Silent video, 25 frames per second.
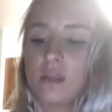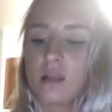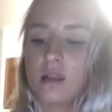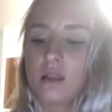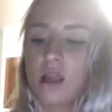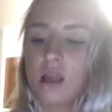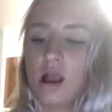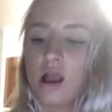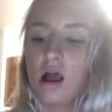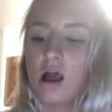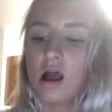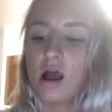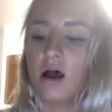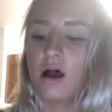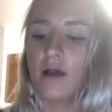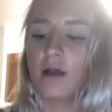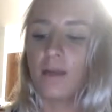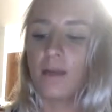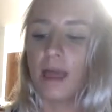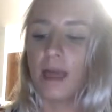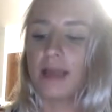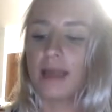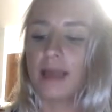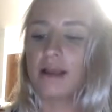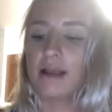
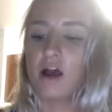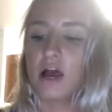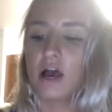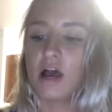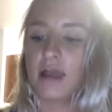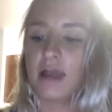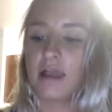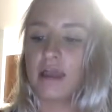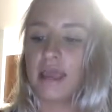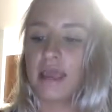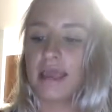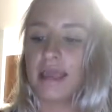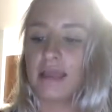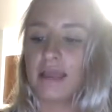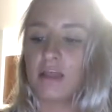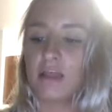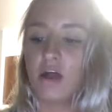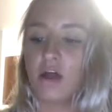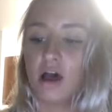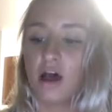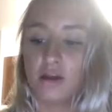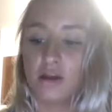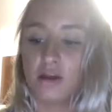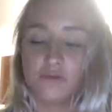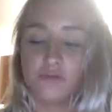I got a
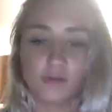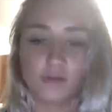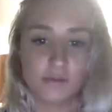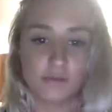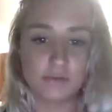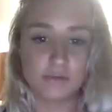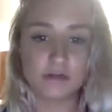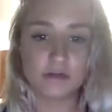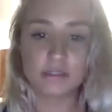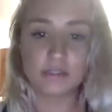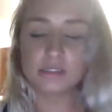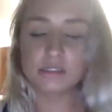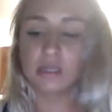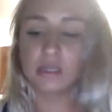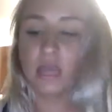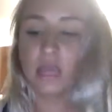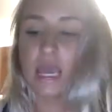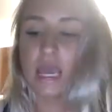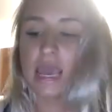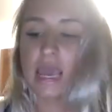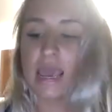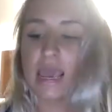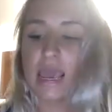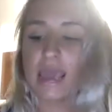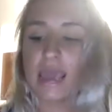lot of numbers
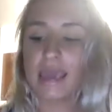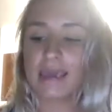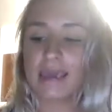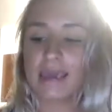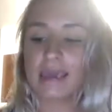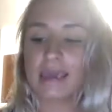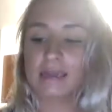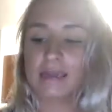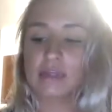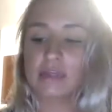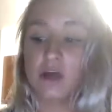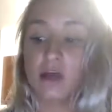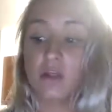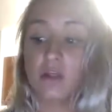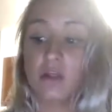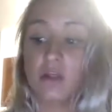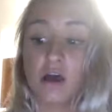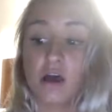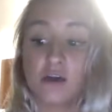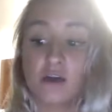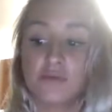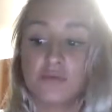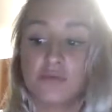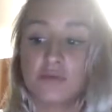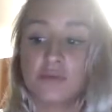and a
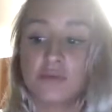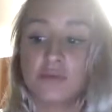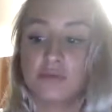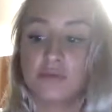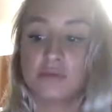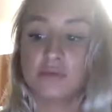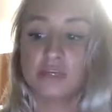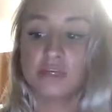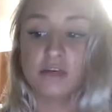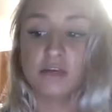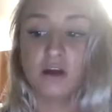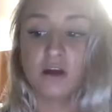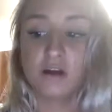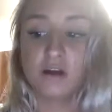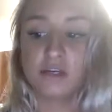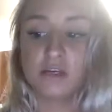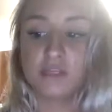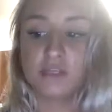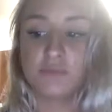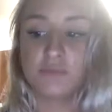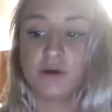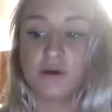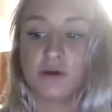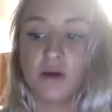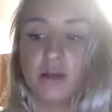lot of people did not
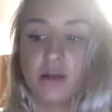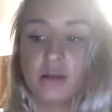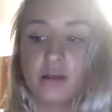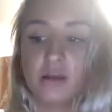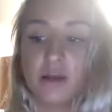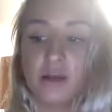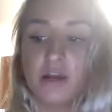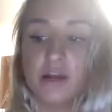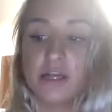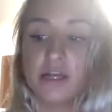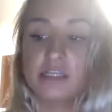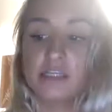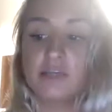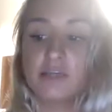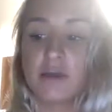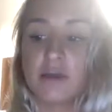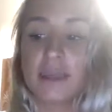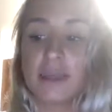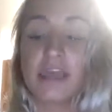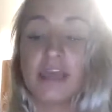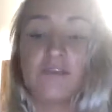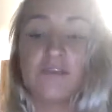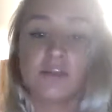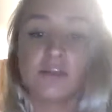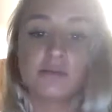respond. So I
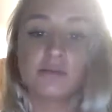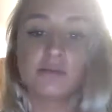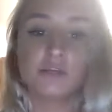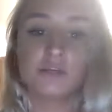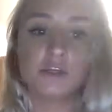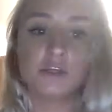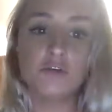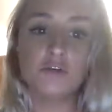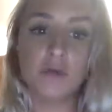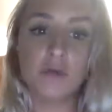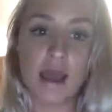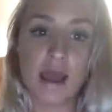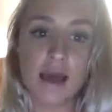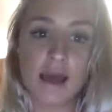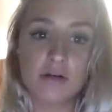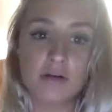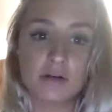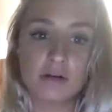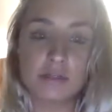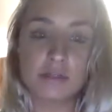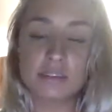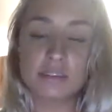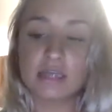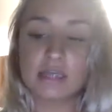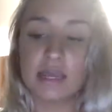gave them 2
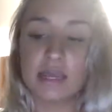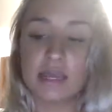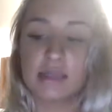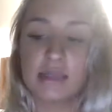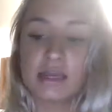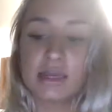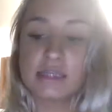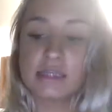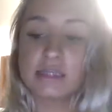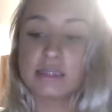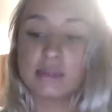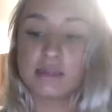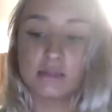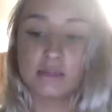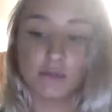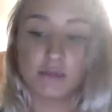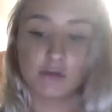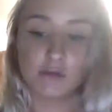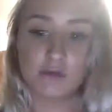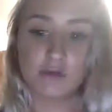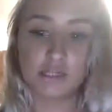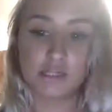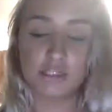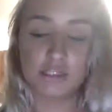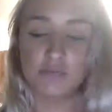hours and then I sent them a
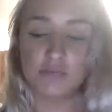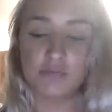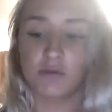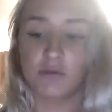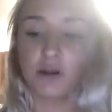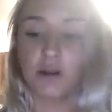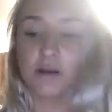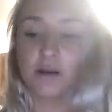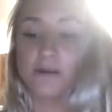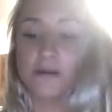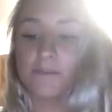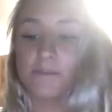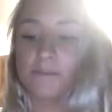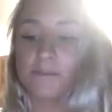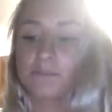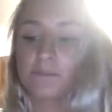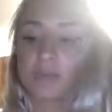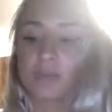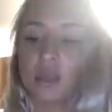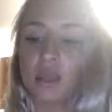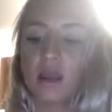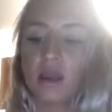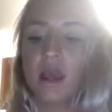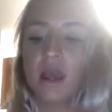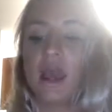question mark.
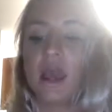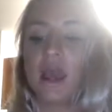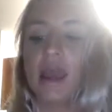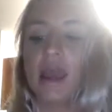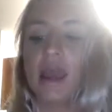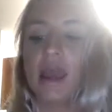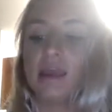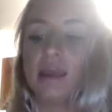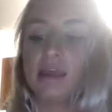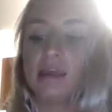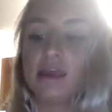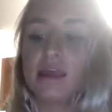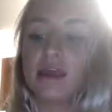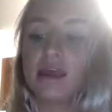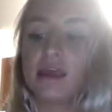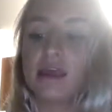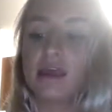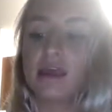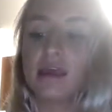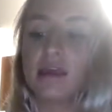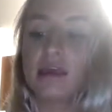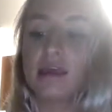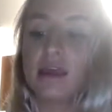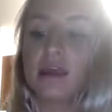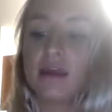And
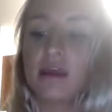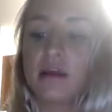then